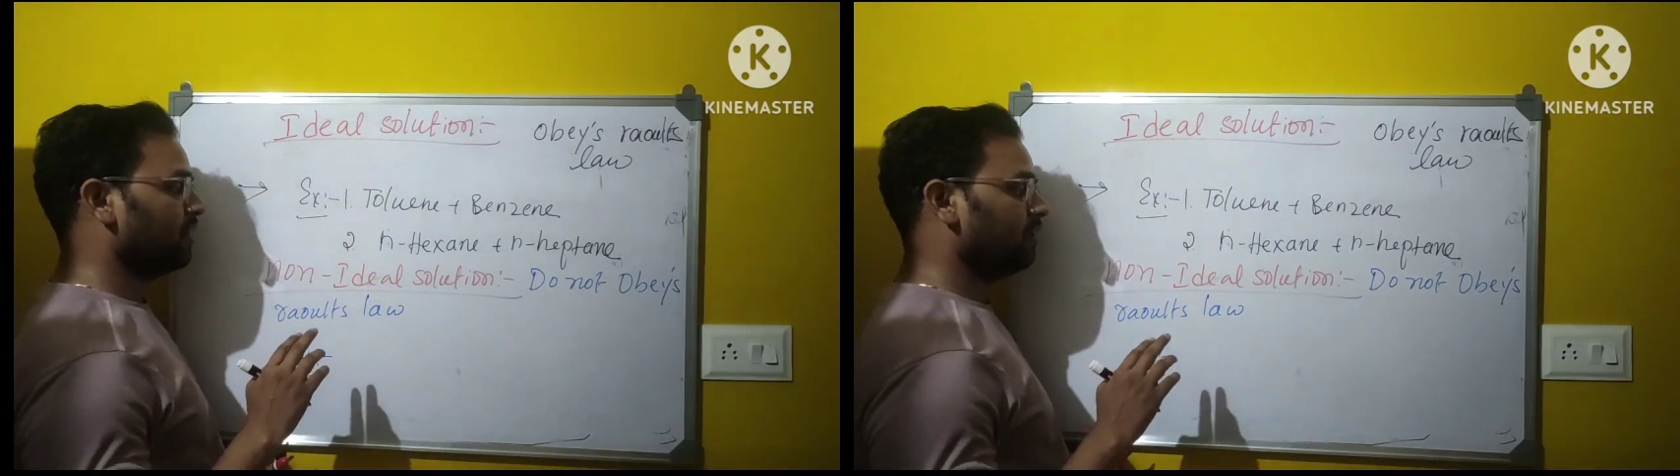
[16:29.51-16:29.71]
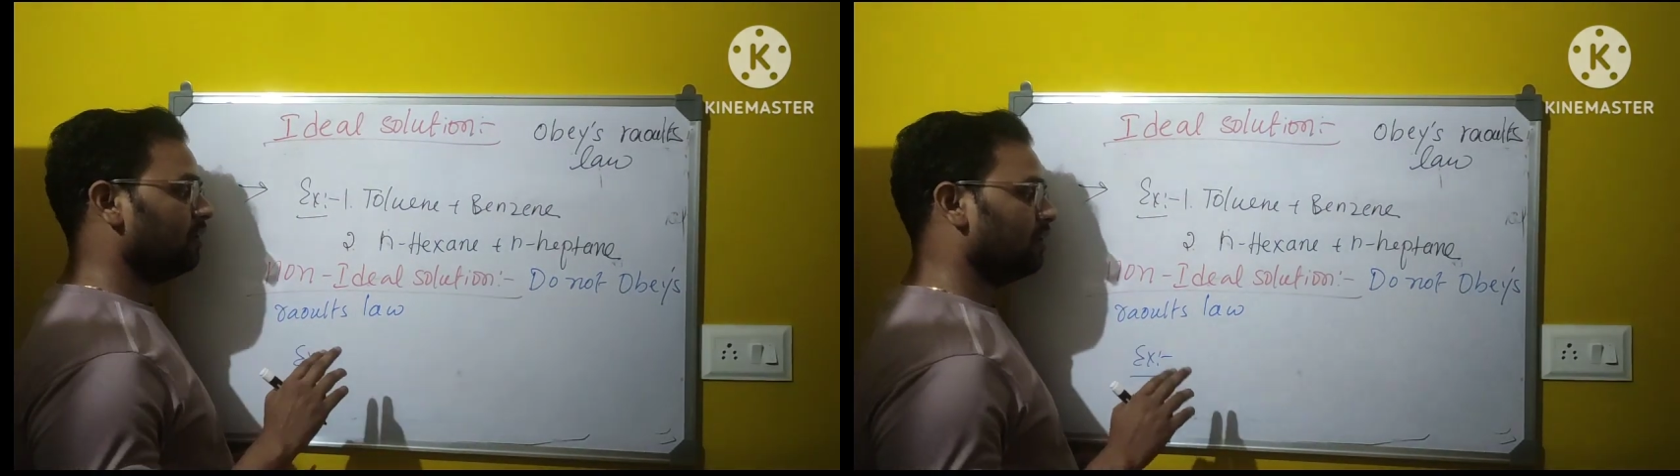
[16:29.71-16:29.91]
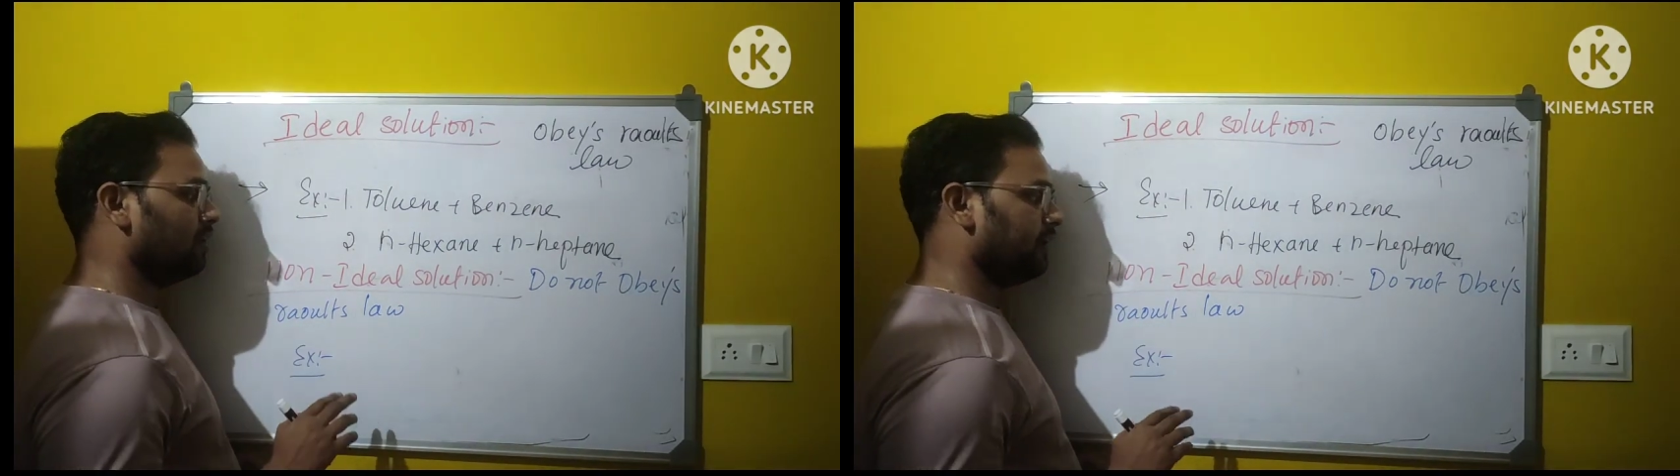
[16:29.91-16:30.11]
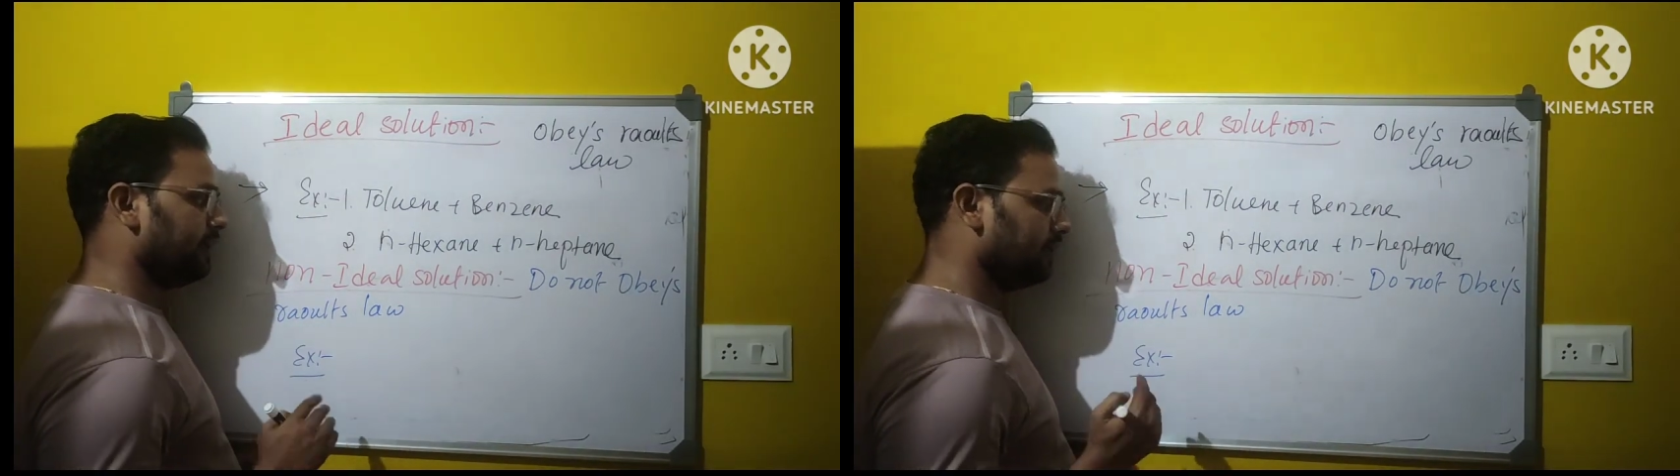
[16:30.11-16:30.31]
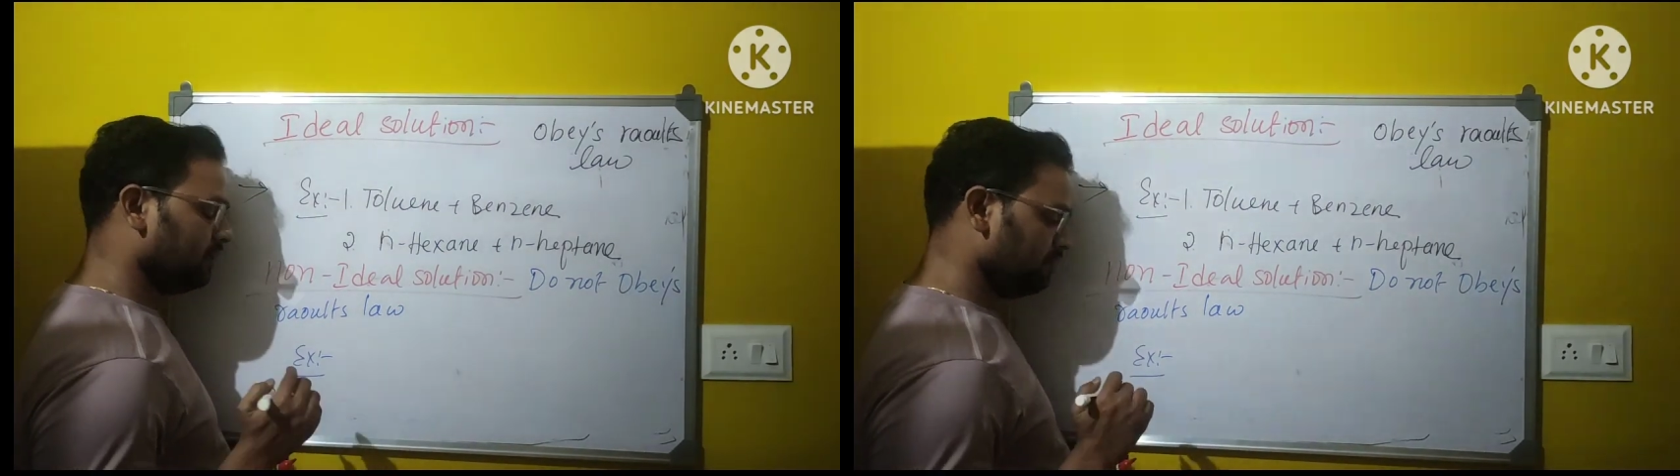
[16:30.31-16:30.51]

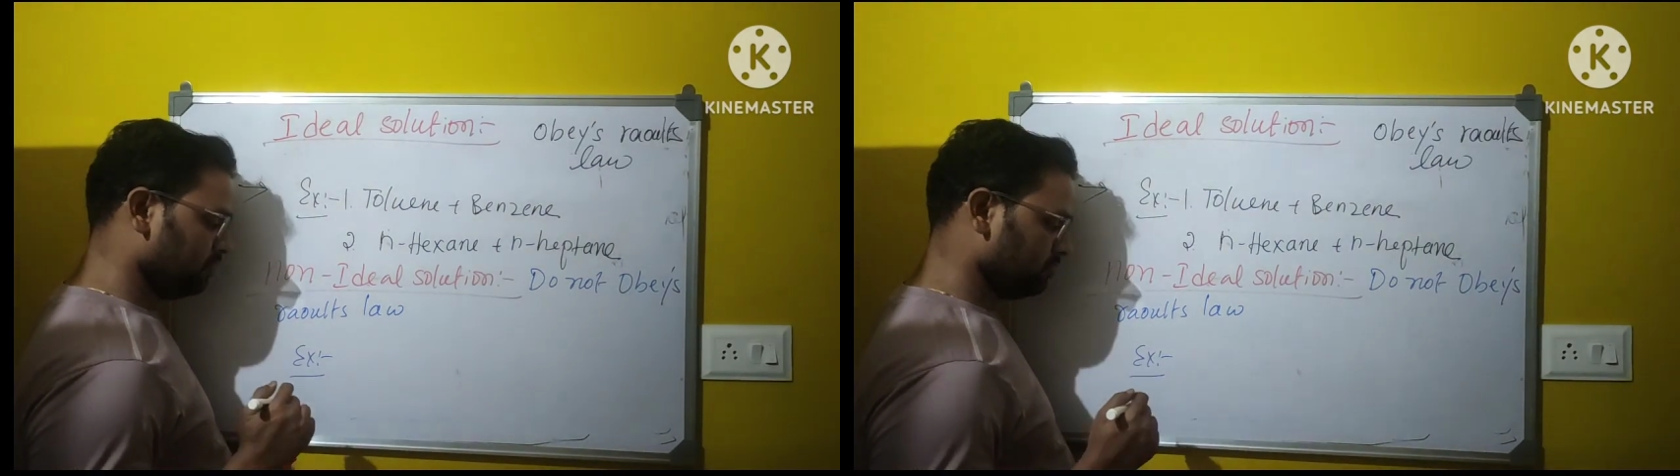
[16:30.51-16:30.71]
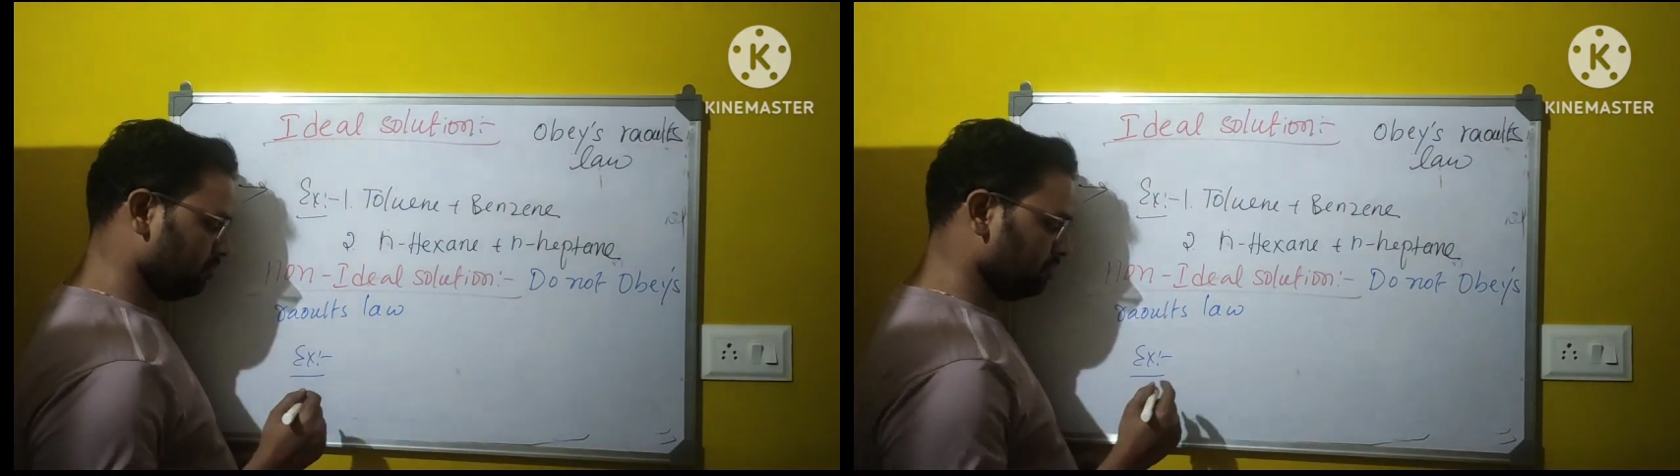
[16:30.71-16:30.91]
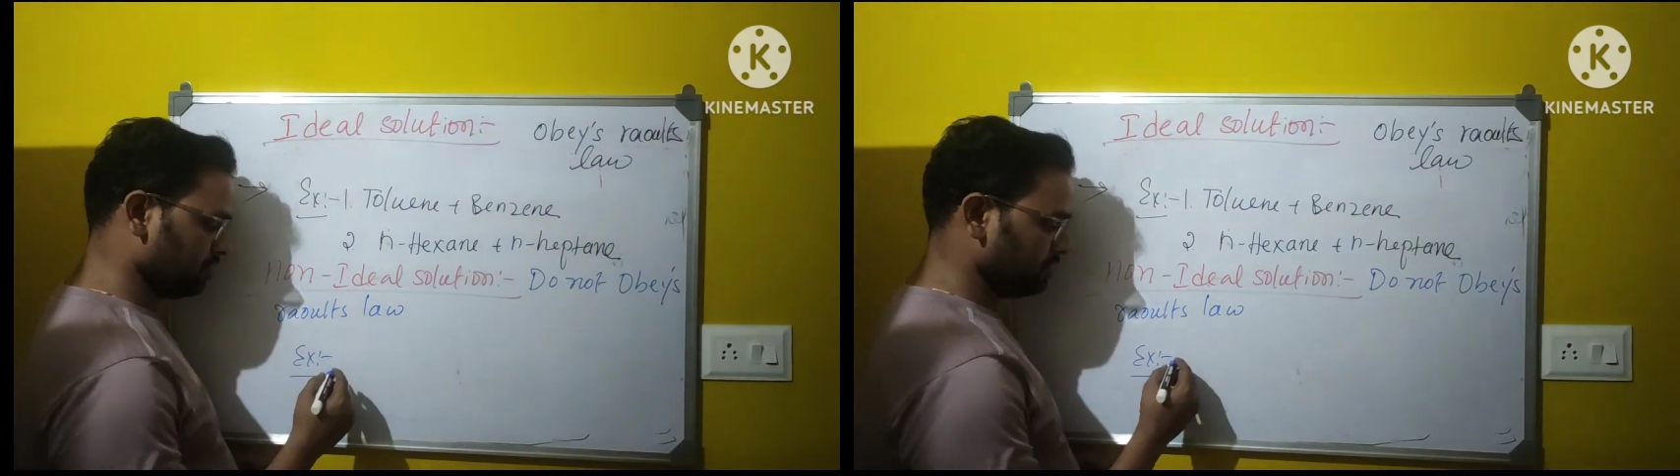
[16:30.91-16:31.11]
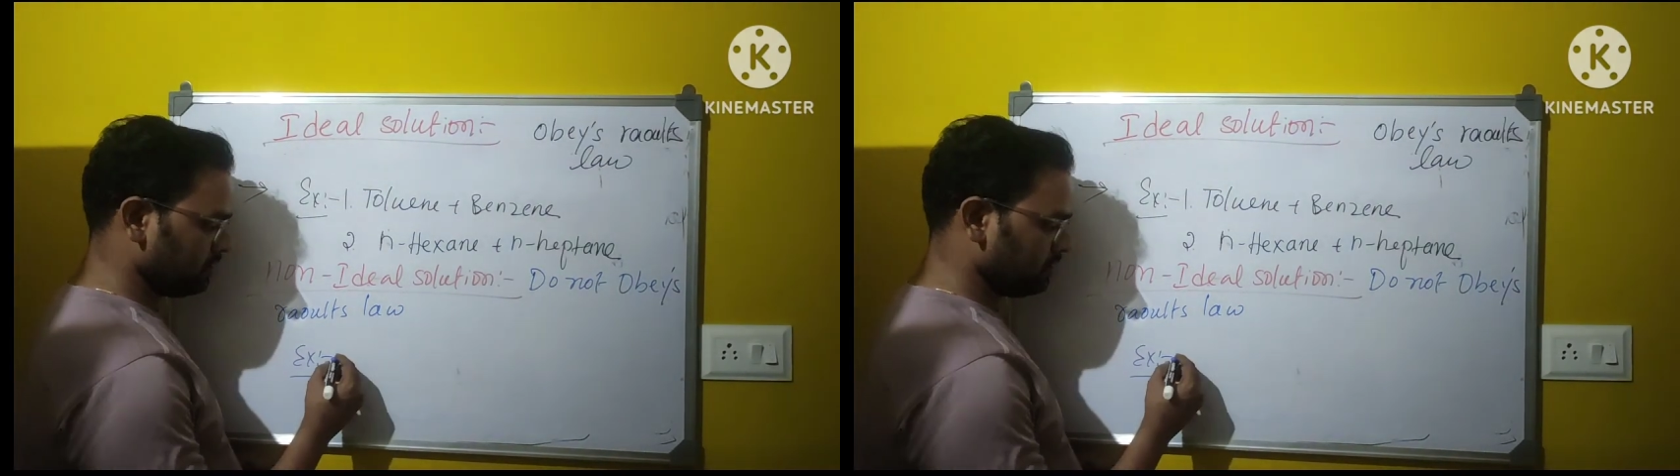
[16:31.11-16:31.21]
non-ideal solutions.